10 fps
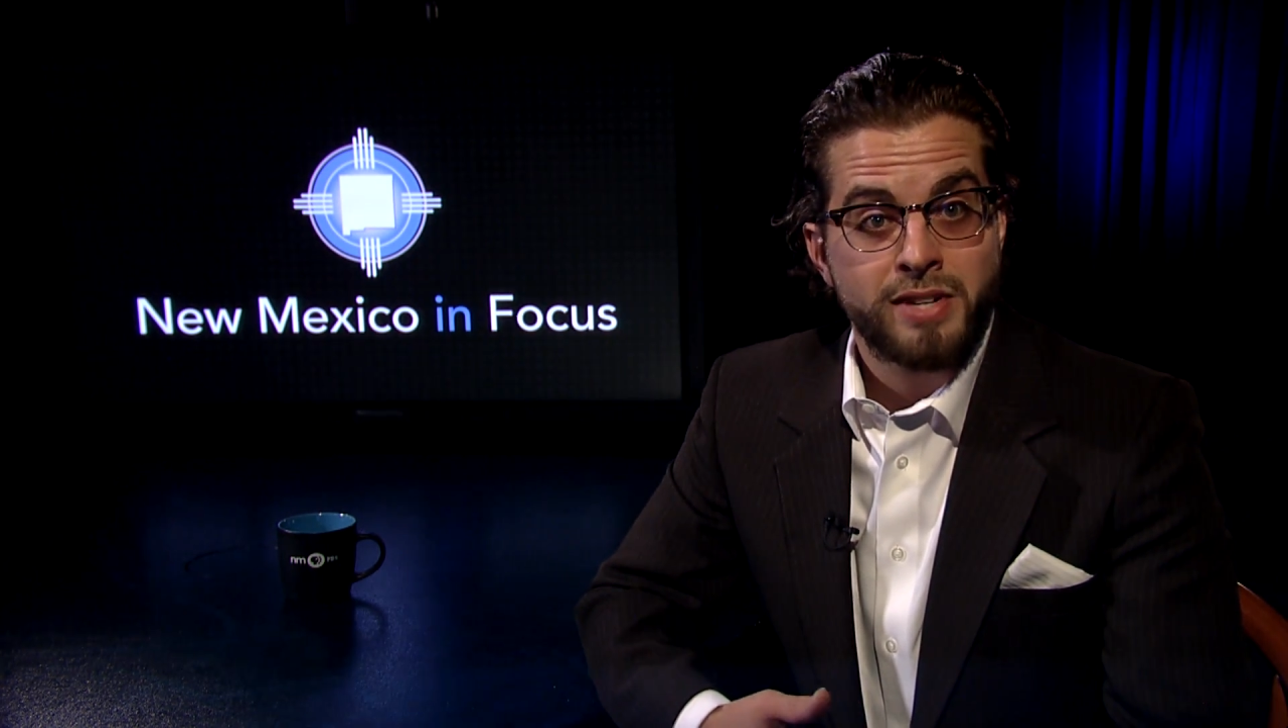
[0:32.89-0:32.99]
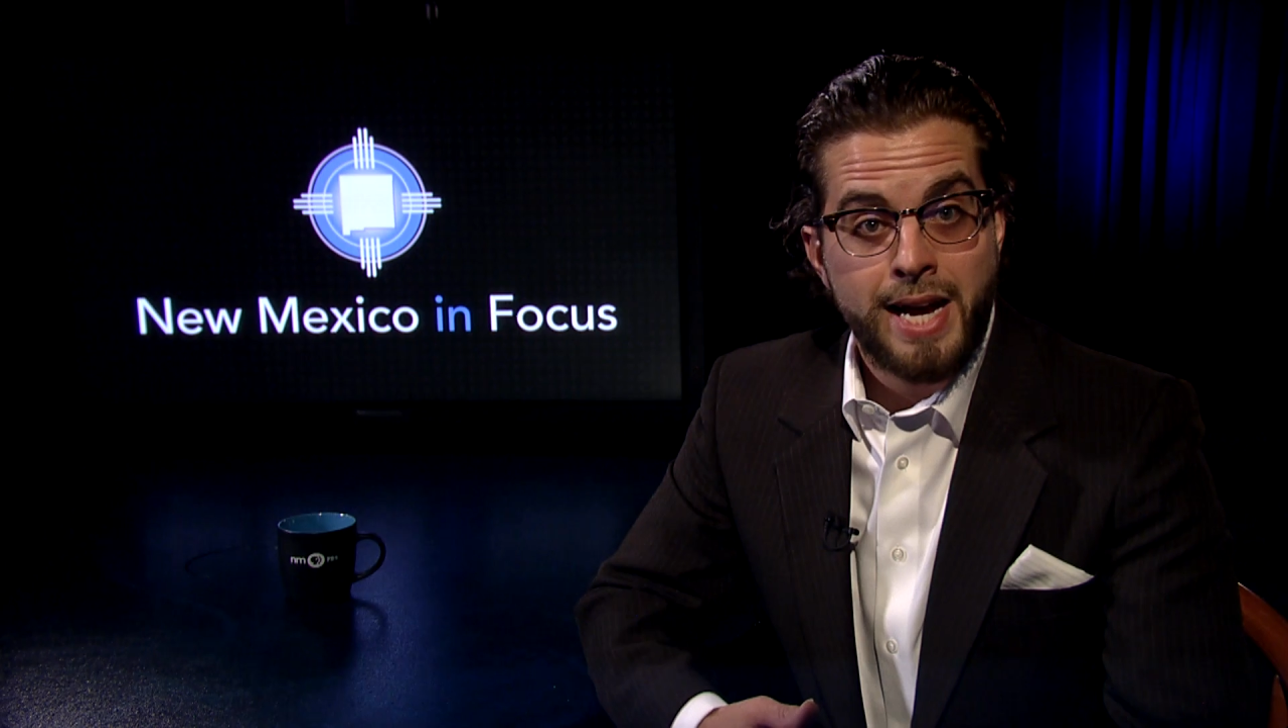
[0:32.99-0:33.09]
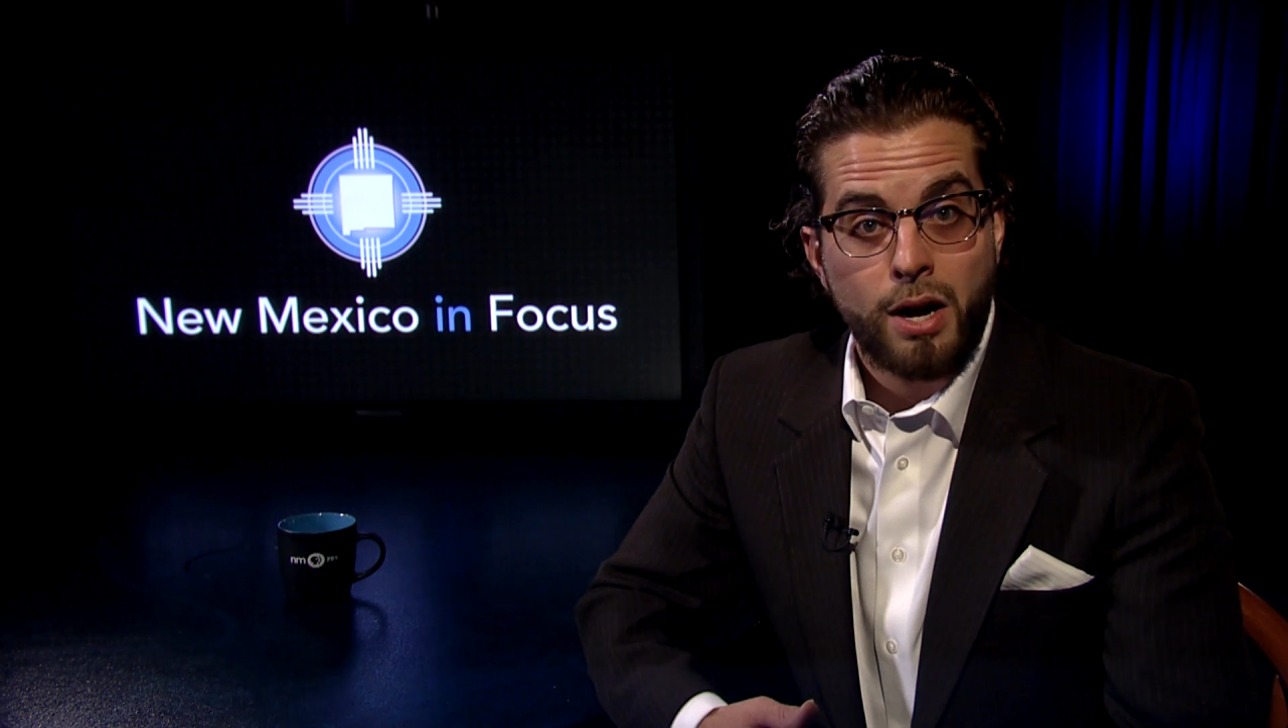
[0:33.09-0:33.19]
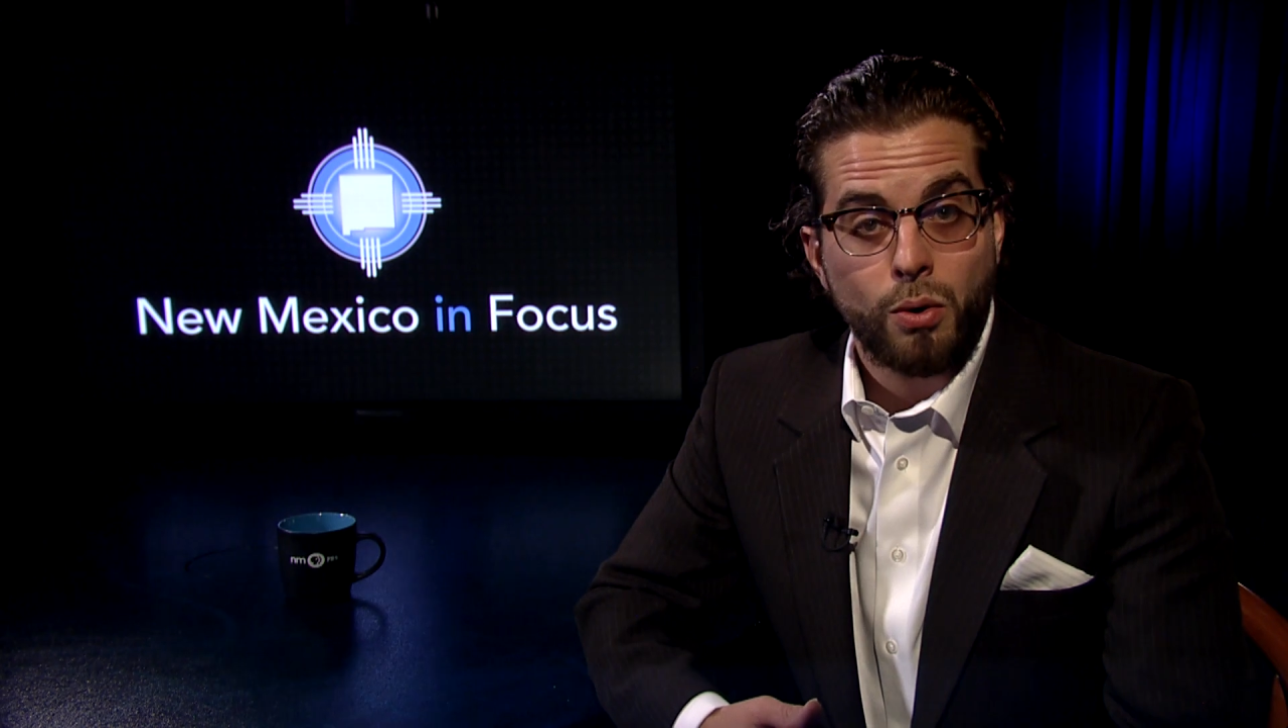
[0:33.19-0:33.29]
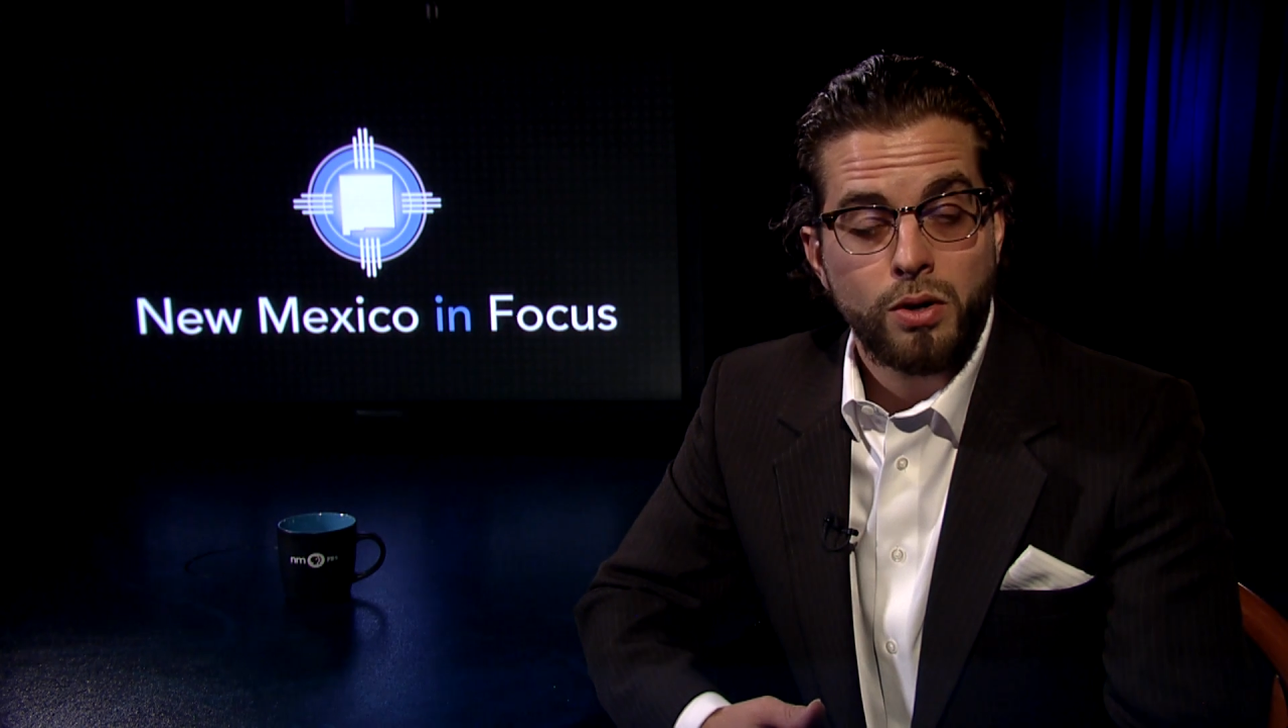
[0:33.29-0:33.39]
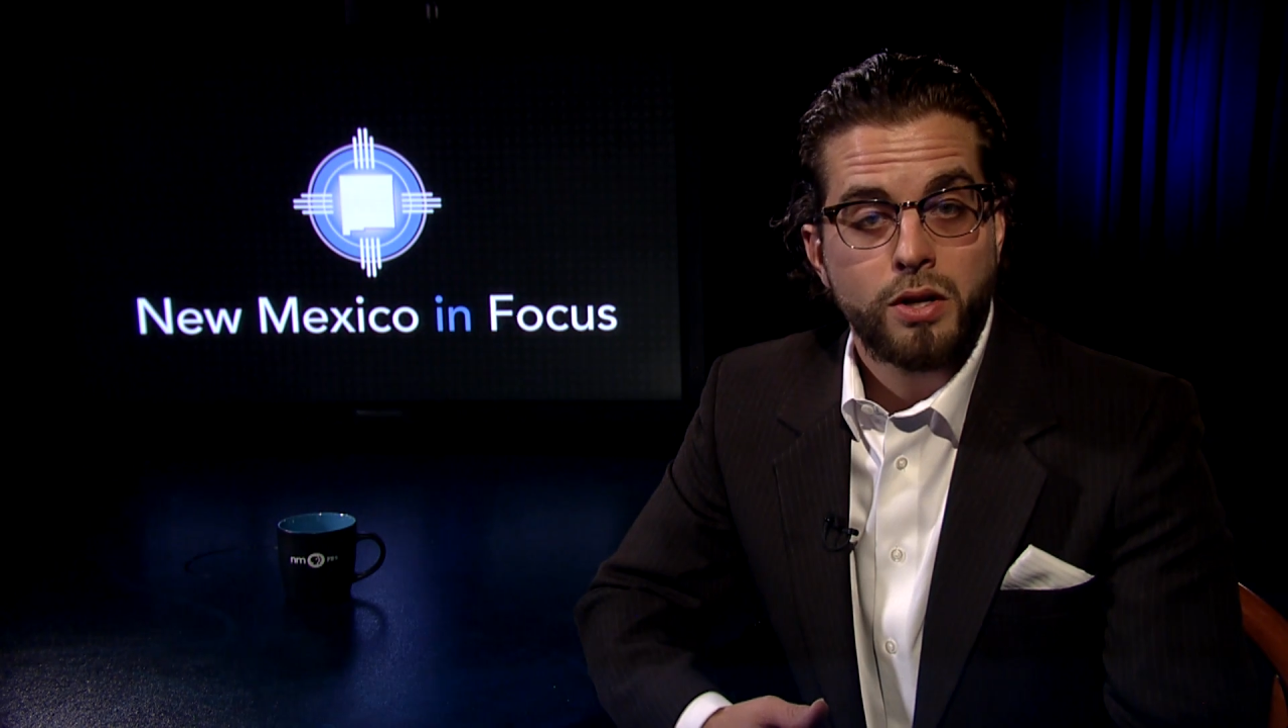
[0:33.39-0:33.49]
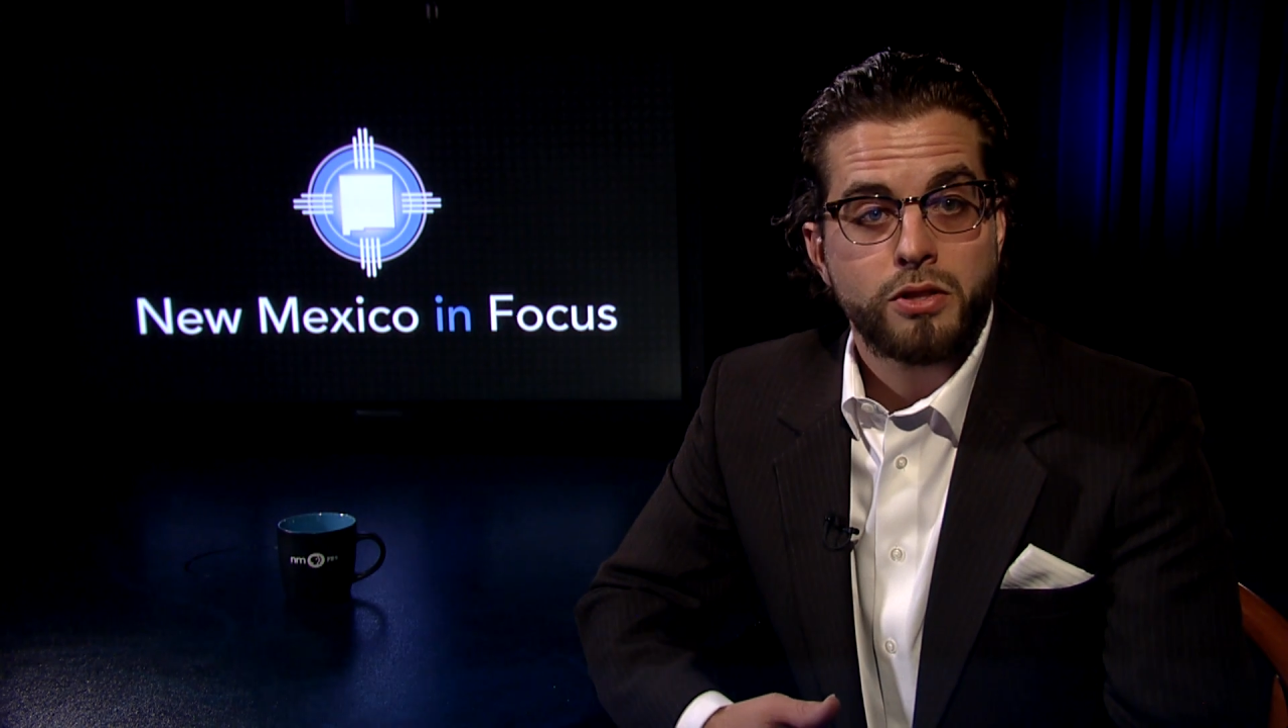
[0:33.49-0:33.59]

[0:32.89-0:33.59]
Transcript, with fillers: now,